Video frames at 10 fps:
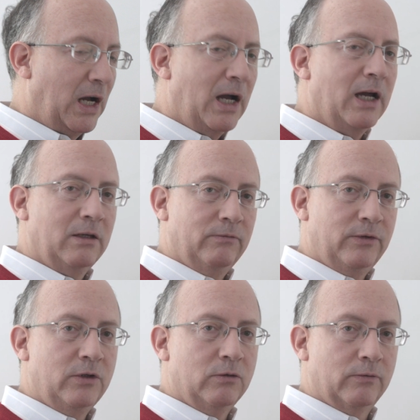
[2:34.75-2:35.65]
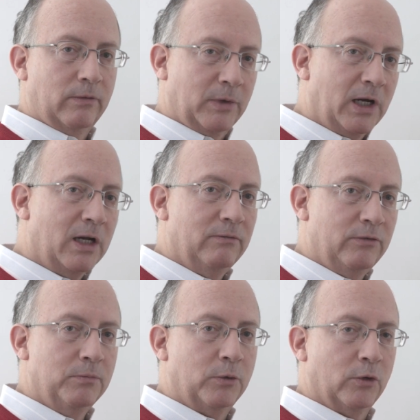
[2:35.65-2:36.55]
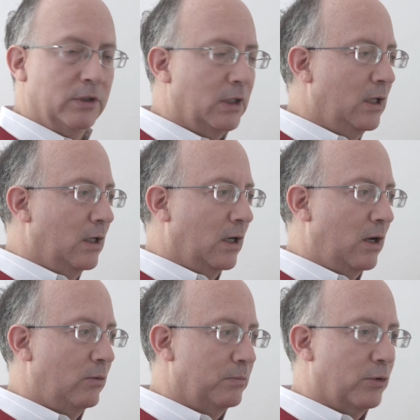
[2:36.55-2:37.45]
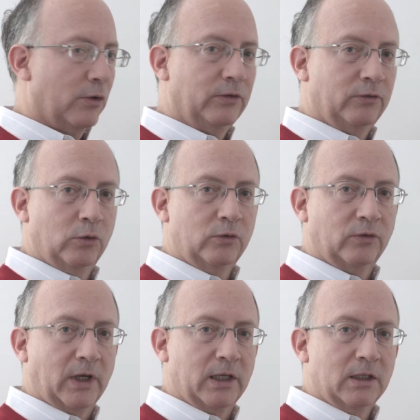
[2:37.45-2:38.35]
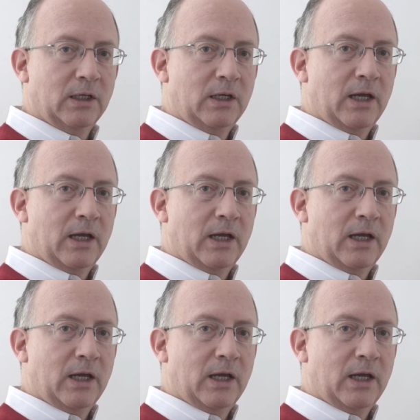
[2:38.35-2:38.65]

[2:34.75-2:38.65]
a high viewpoint, how a process looks like,